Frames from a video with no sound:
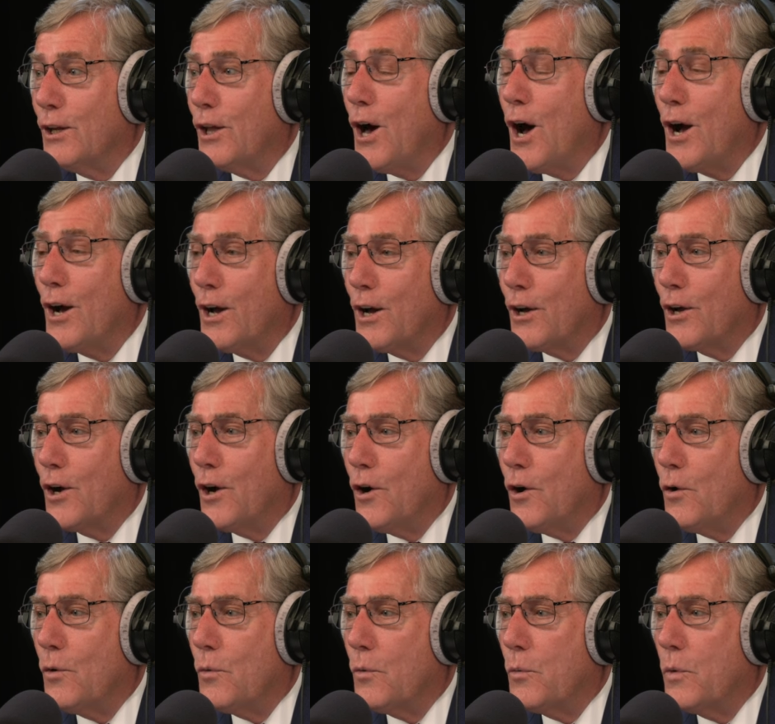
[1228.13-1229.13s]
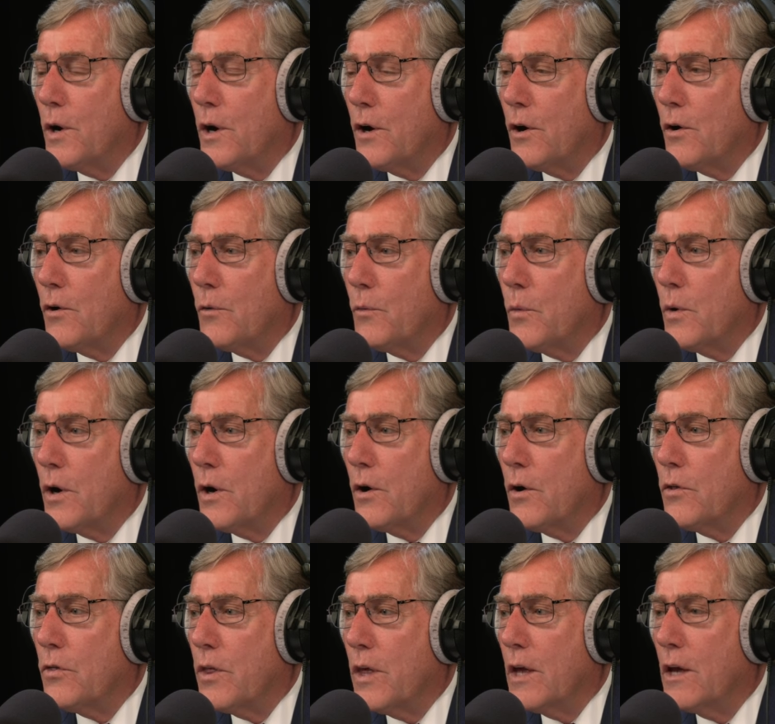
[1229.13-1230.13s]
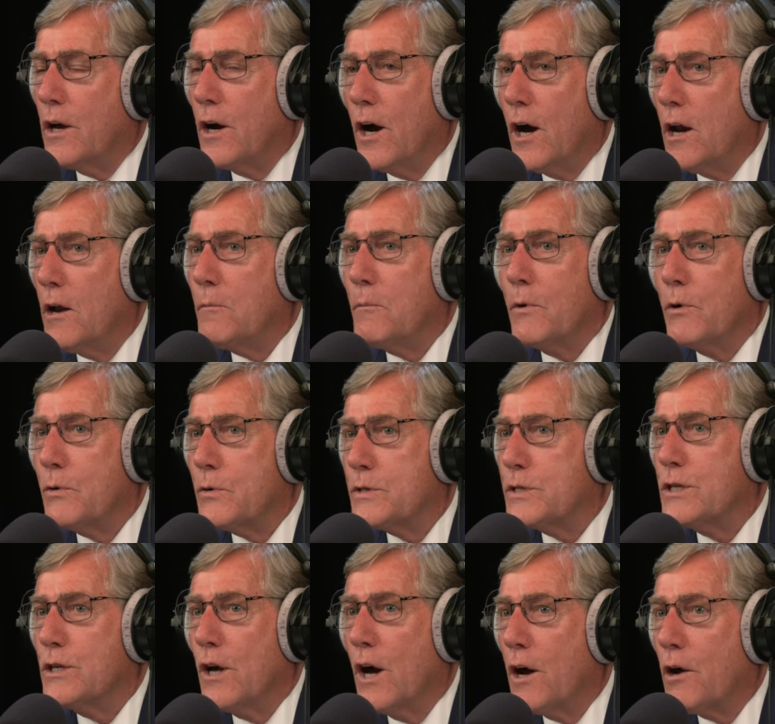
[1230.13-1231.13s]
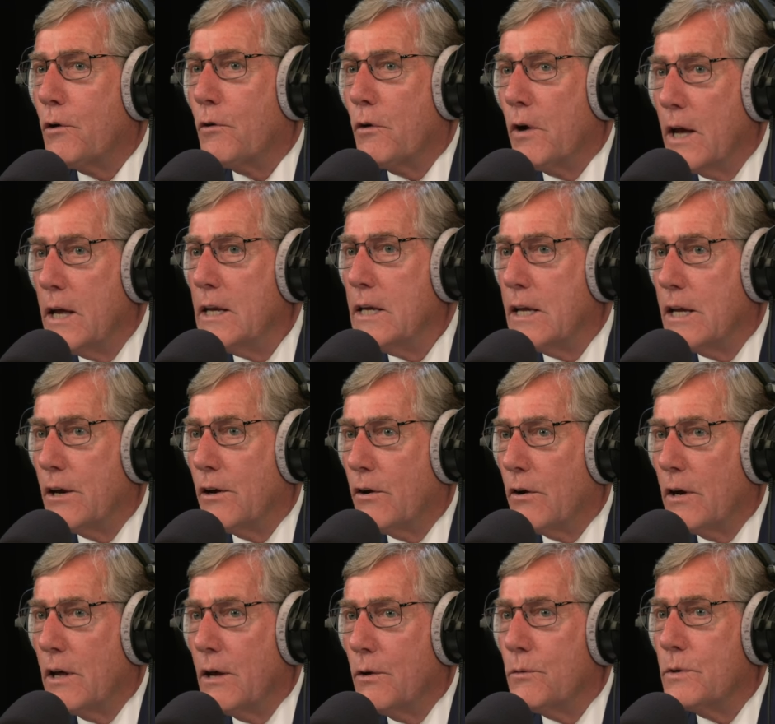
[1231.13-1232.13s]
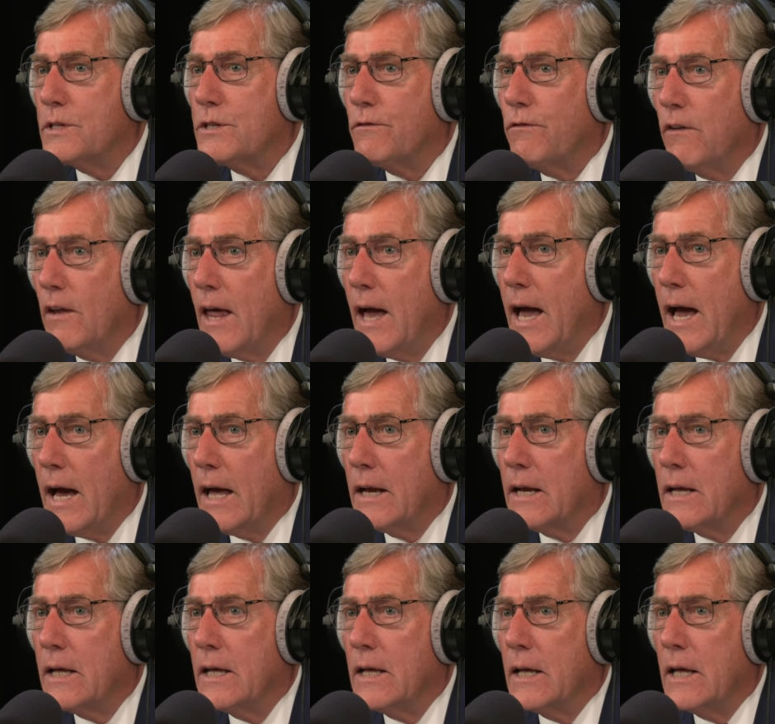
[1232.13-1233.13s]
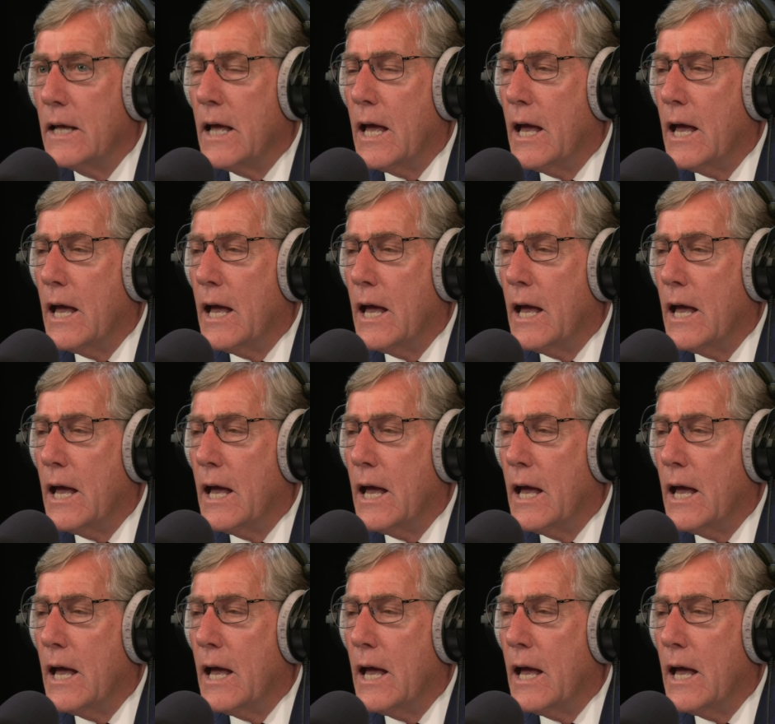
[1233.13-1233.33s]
long ago, where where the economy was not great here. It was flat. Yeah.